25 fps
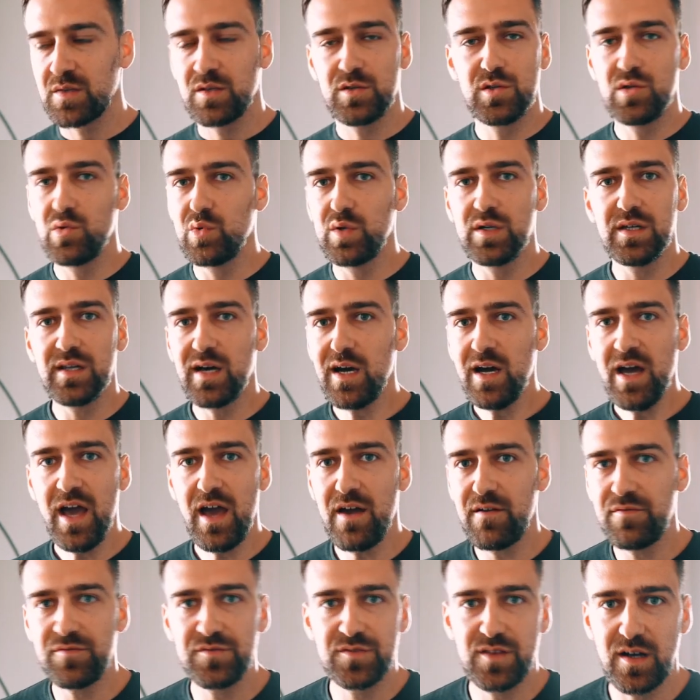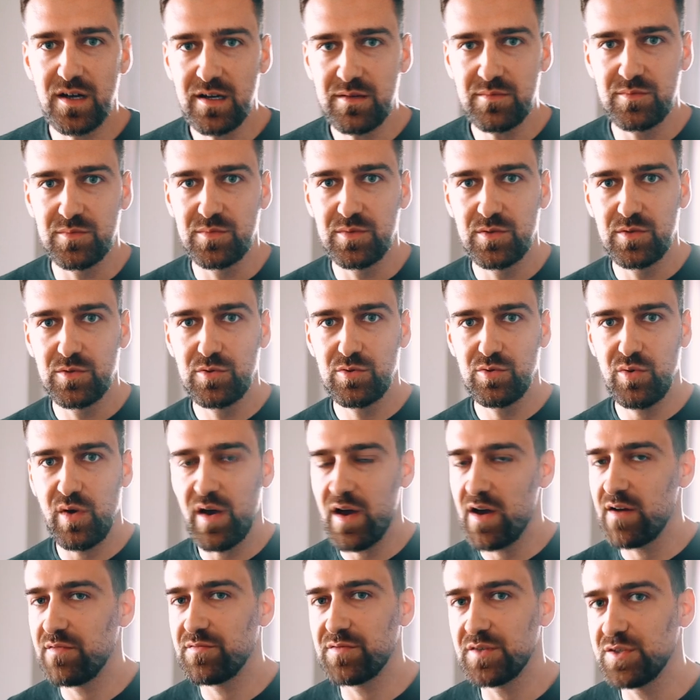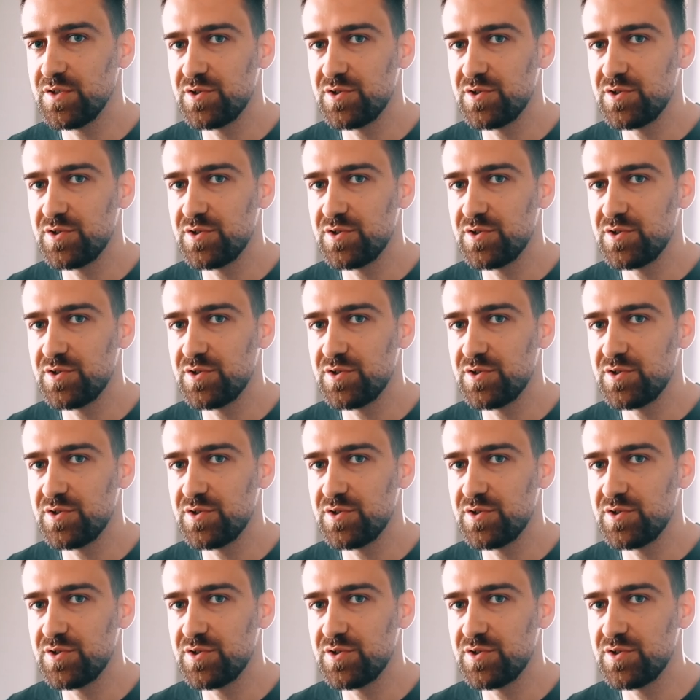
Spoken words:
you will not have time to have